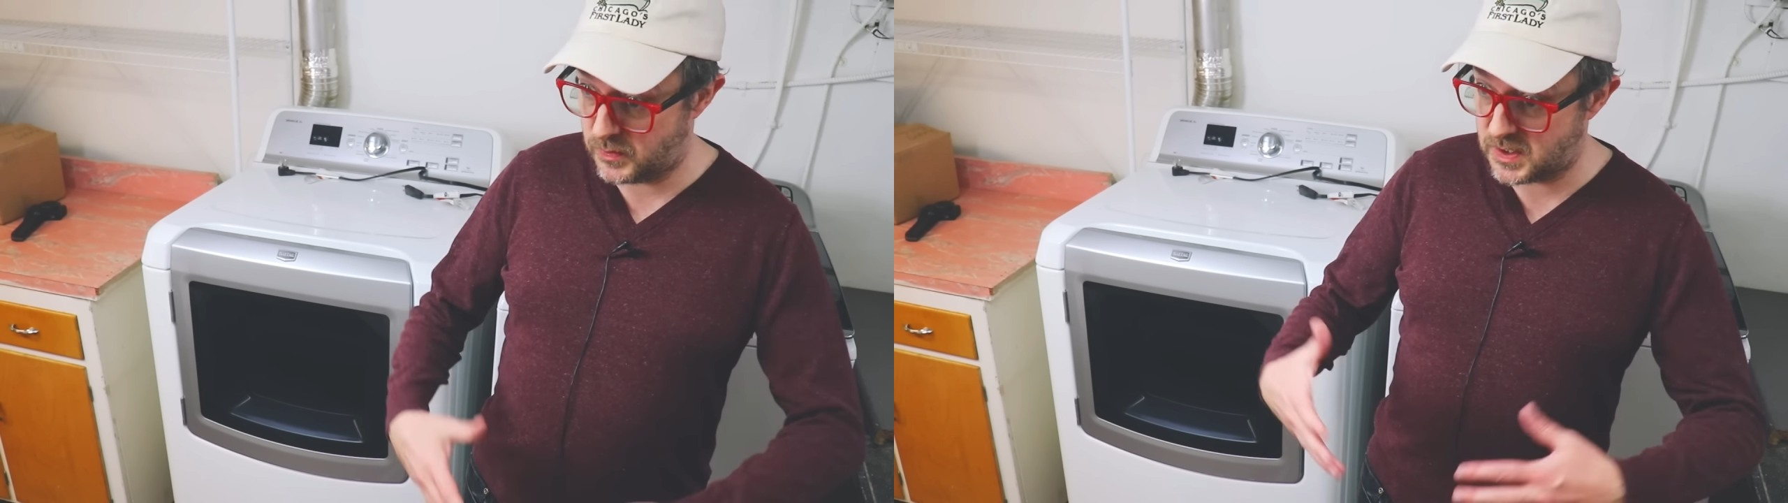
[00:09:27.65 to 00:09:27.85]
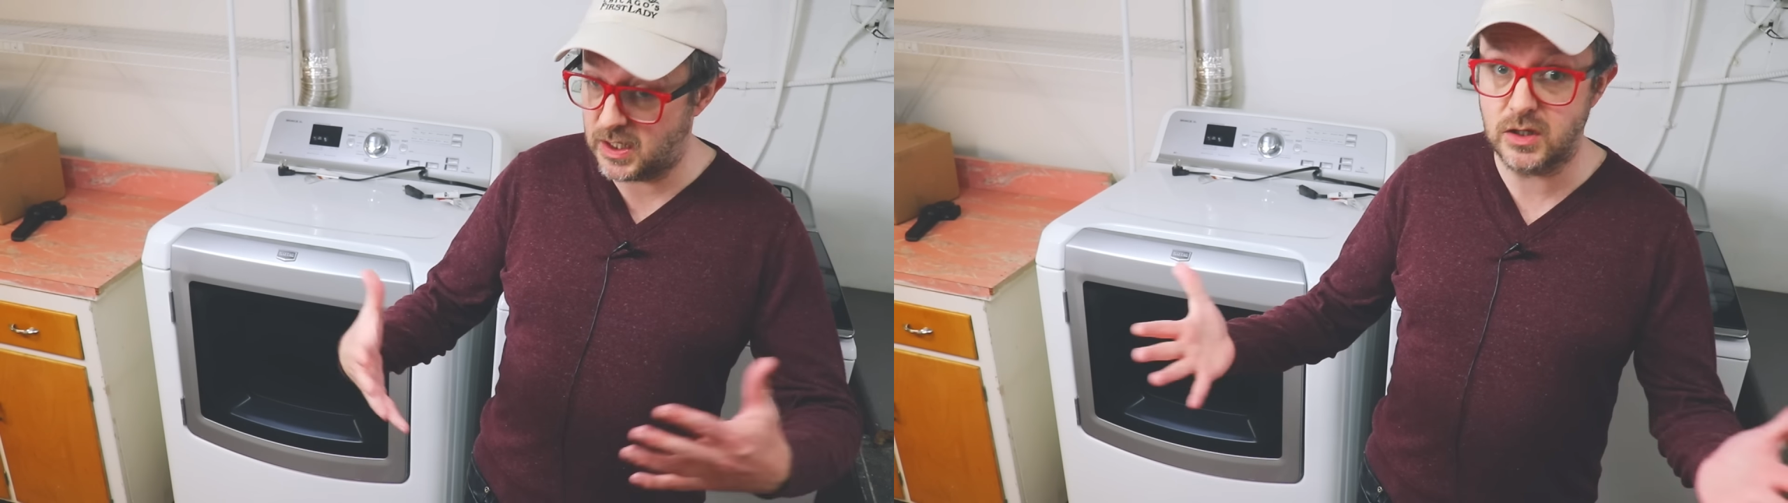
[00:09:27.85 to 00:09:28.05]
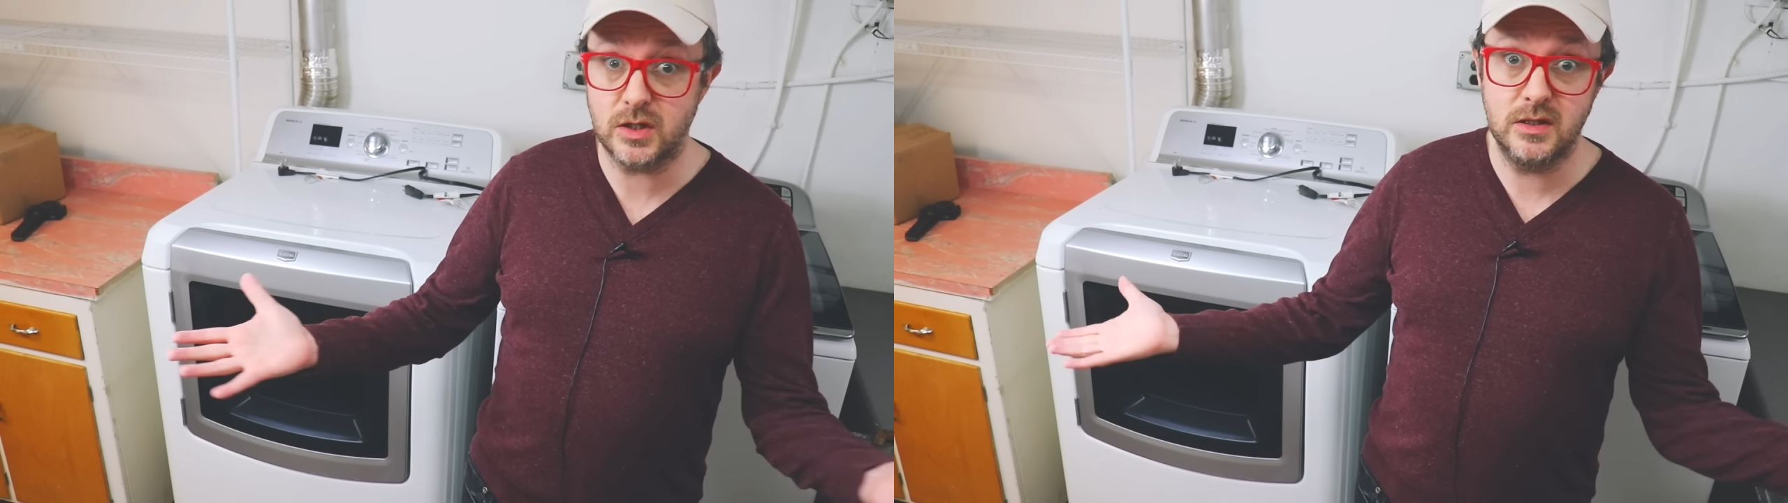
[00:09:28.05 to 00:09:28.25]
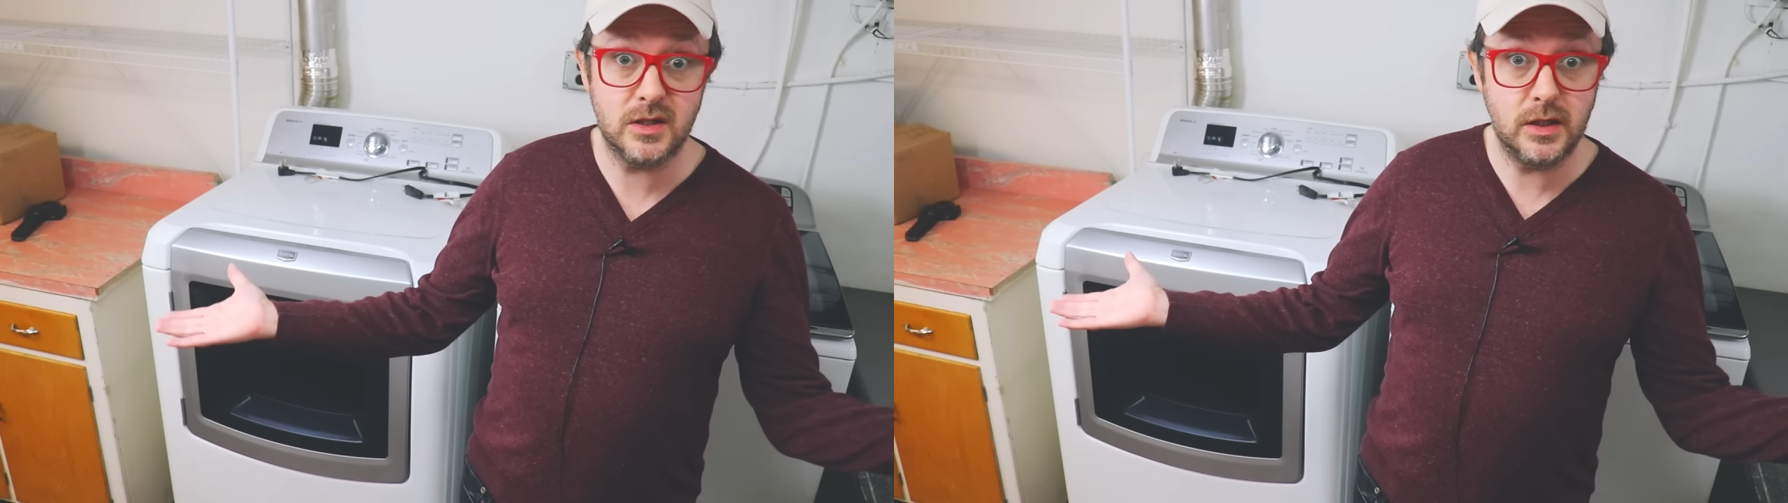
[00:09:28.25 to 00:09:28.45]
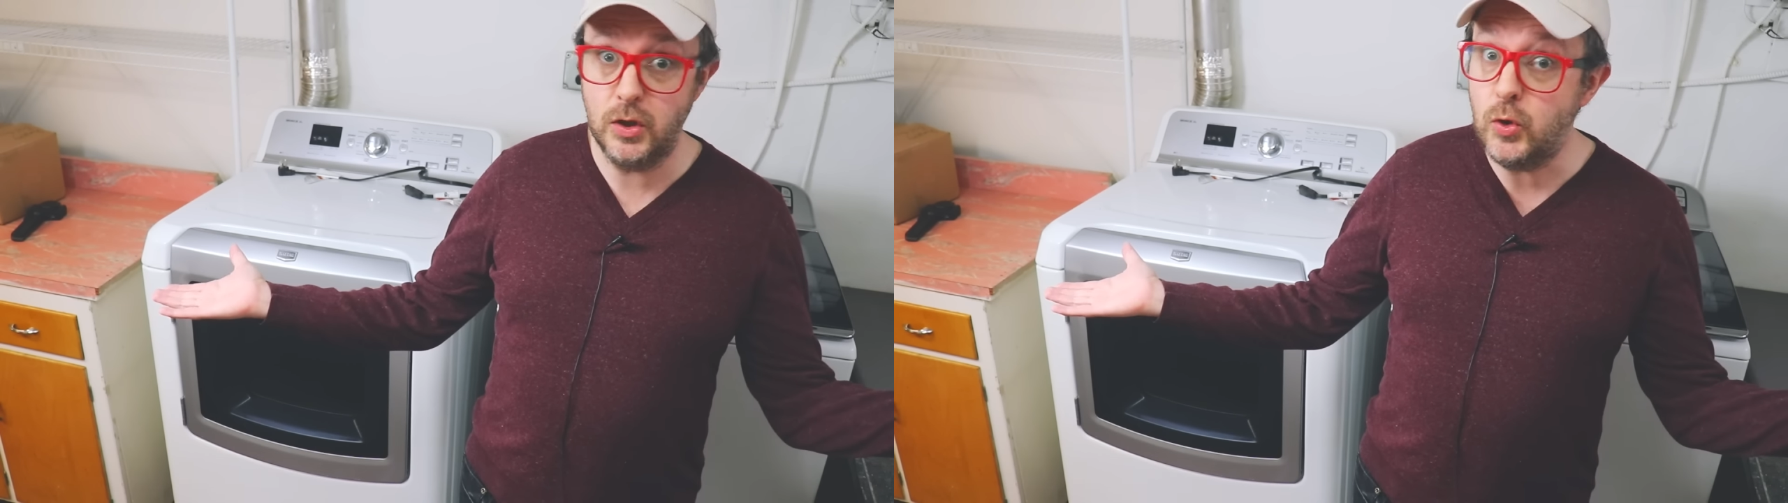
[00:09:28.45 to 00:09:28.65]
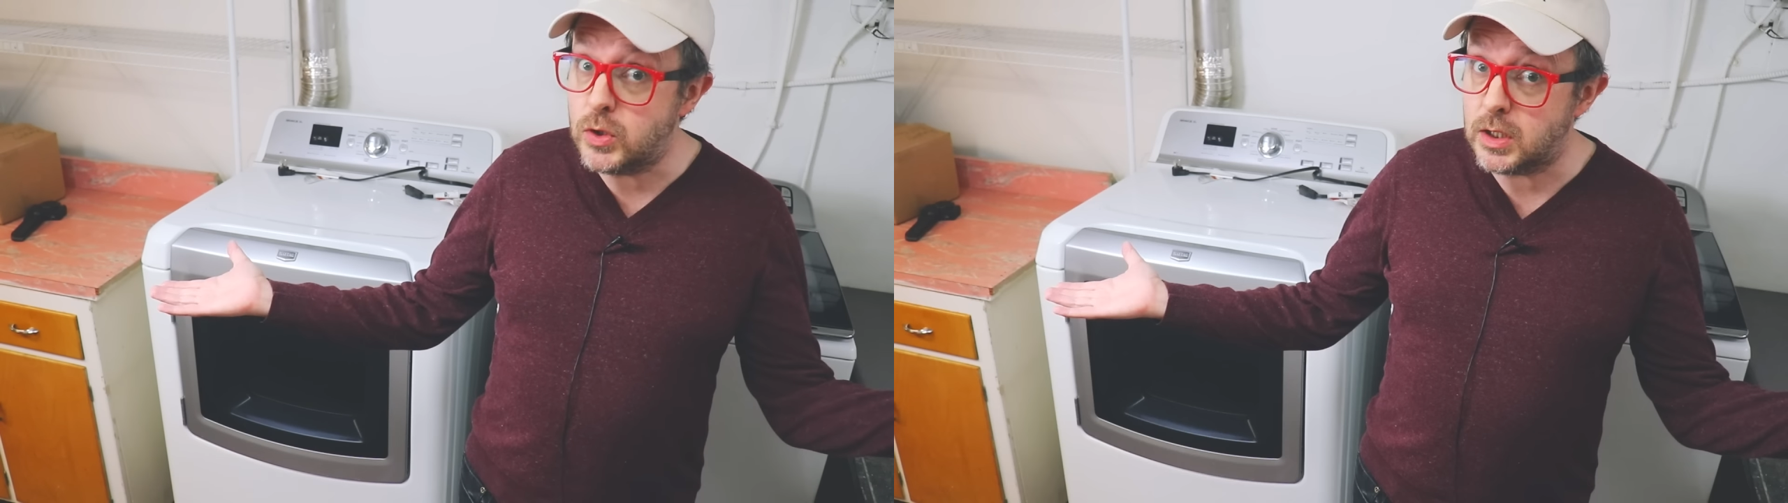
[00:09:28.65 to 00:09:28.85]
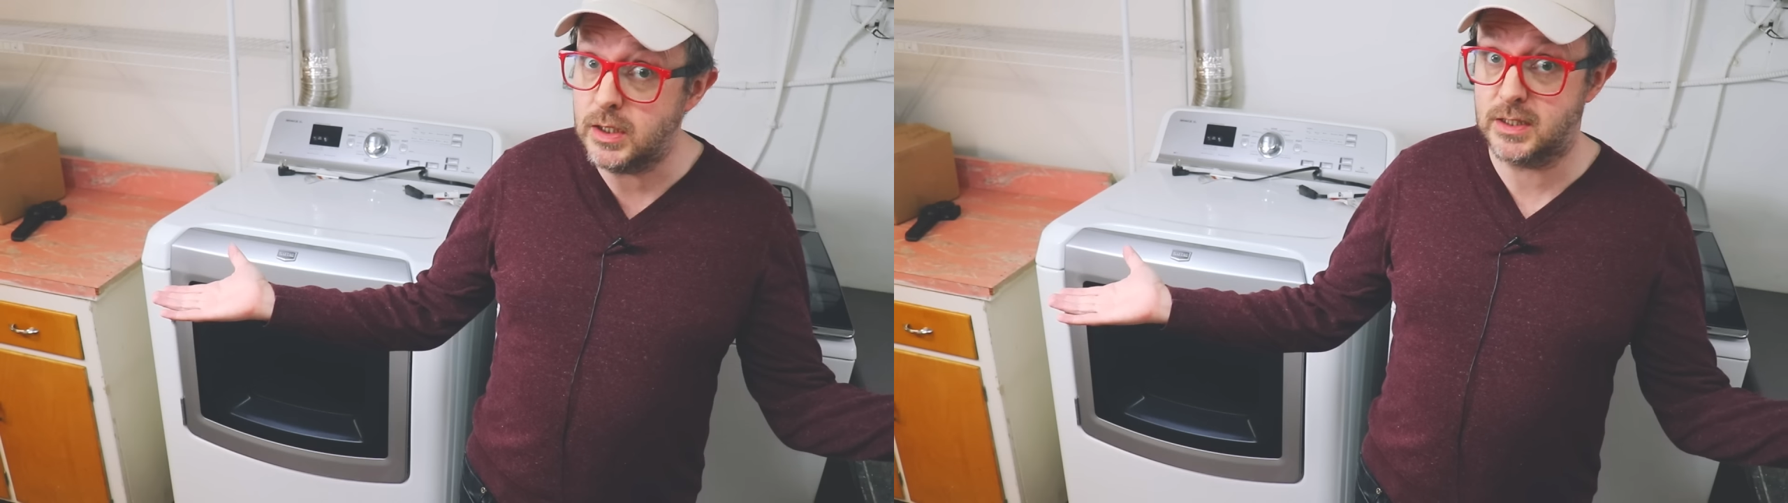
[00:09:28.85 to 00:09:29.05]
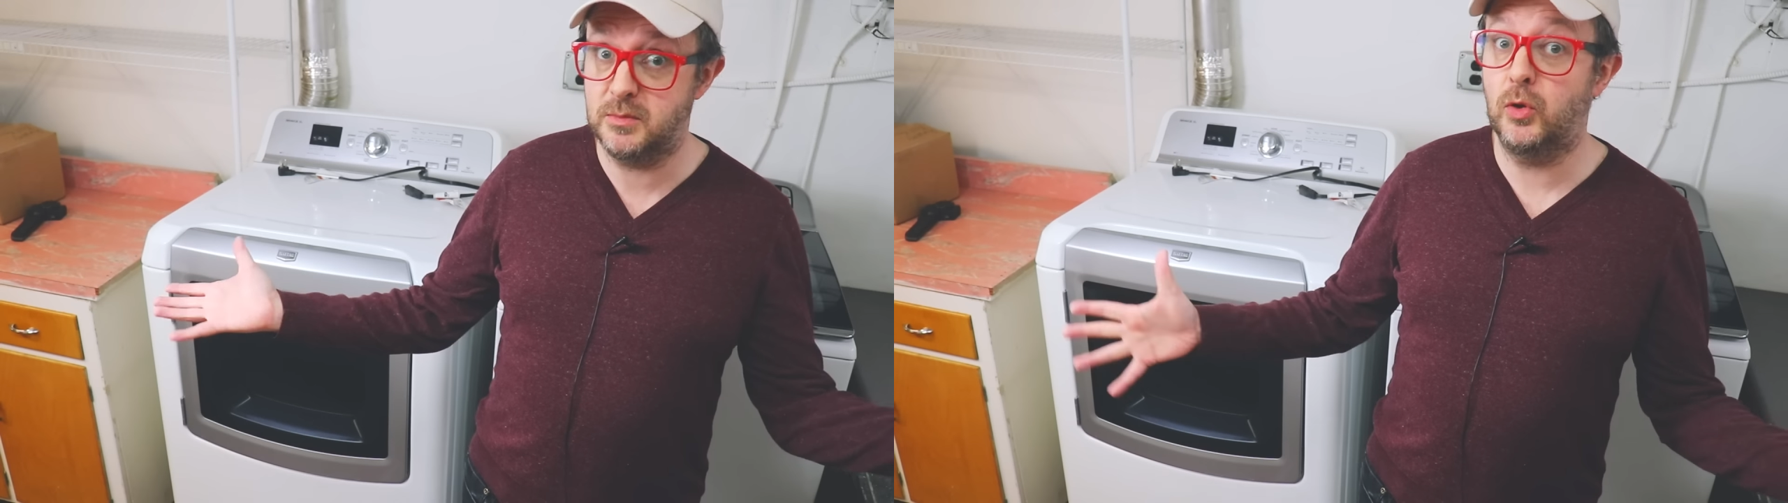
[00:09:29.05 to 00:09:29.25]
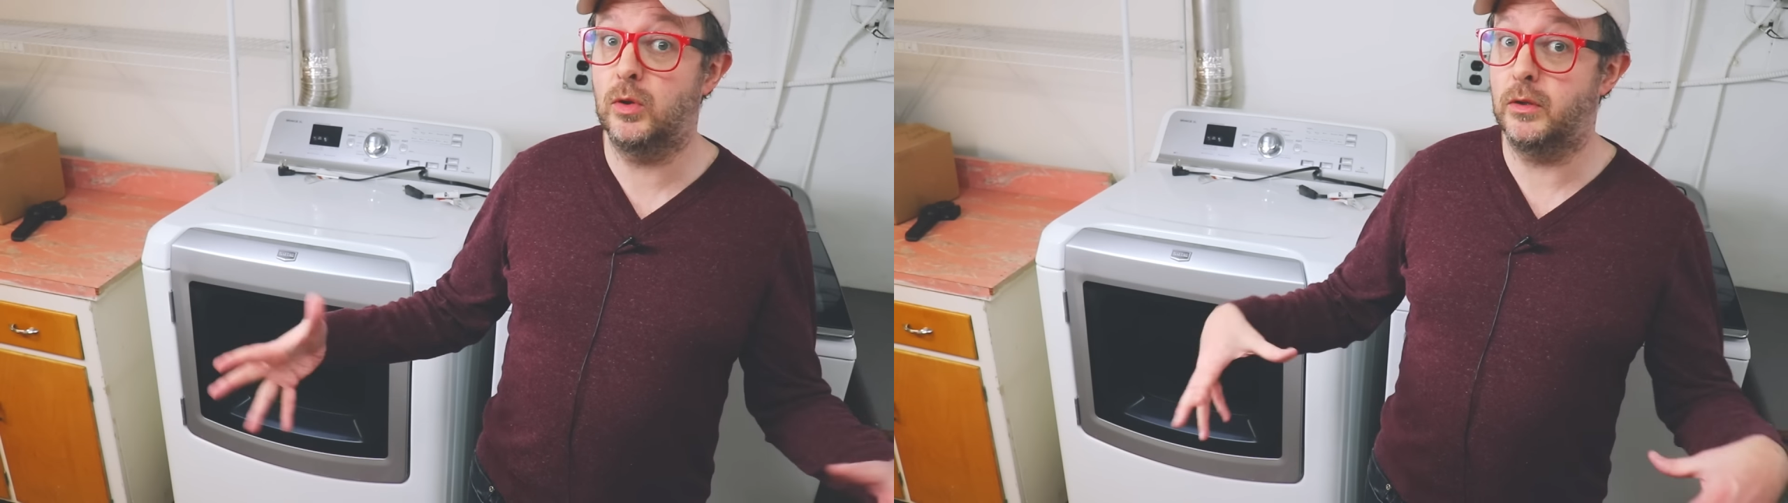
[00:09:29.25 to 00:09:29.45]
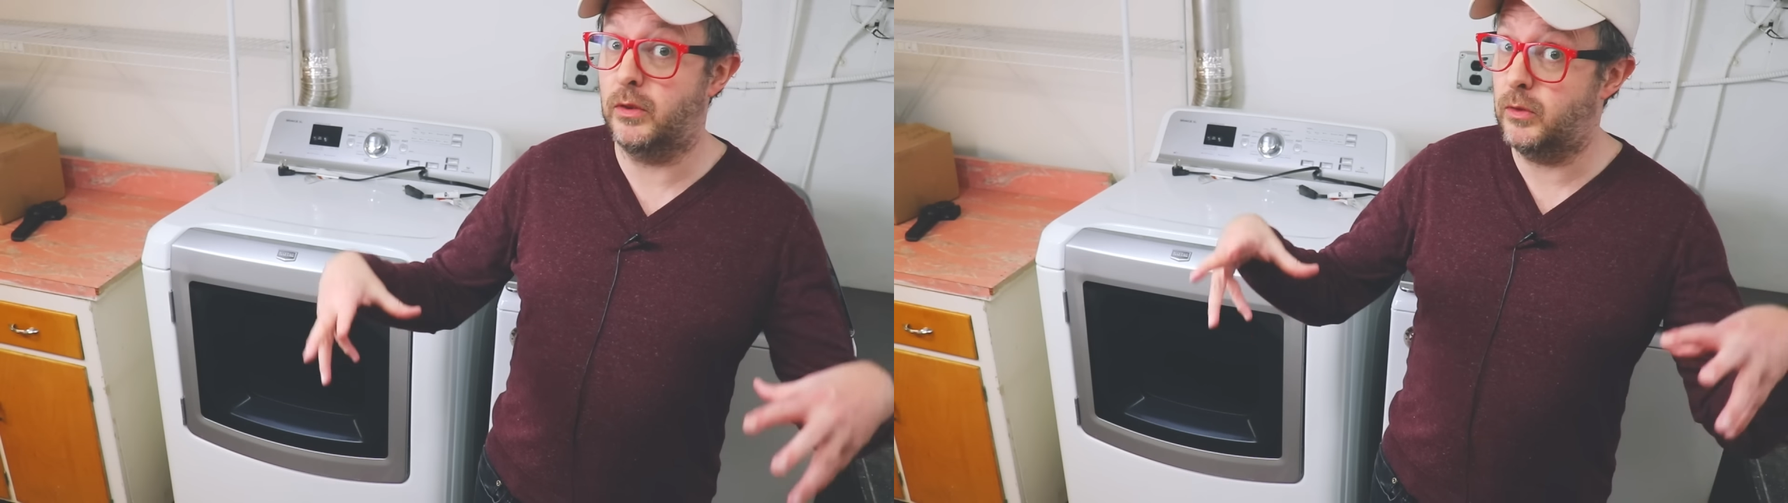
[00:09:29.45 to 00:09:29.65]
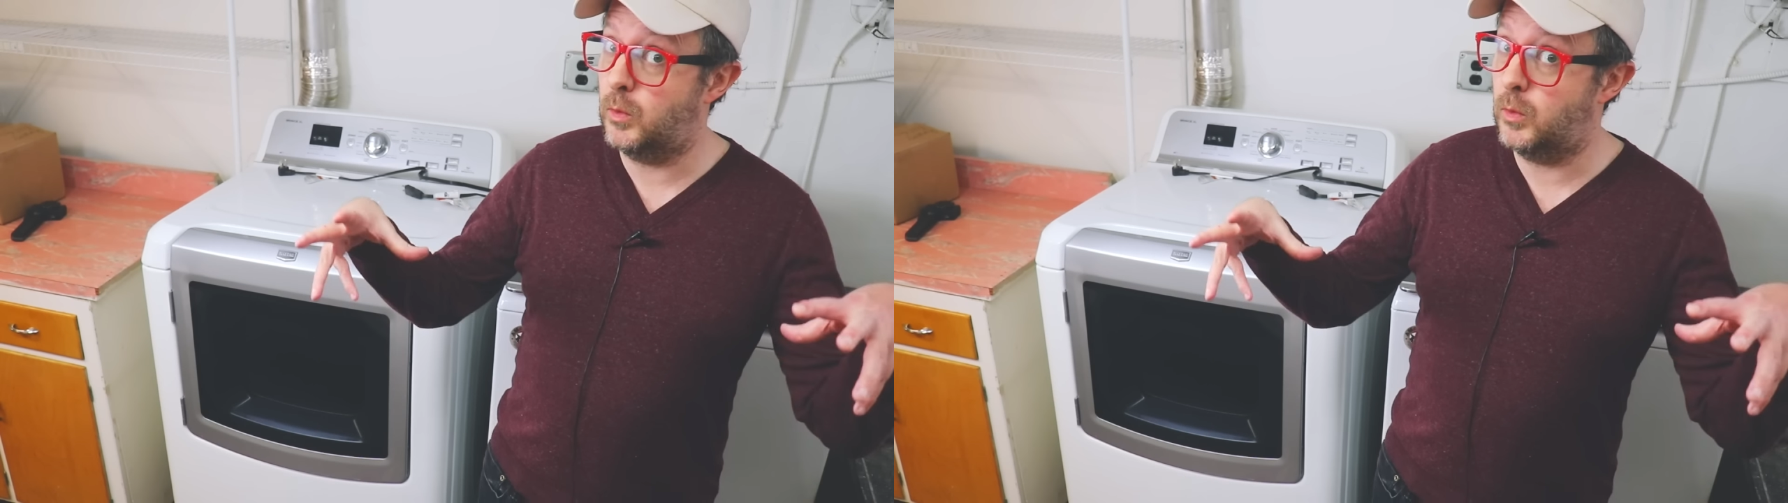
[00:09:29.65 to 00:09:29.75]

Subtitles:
Those kitchens are usually smaller than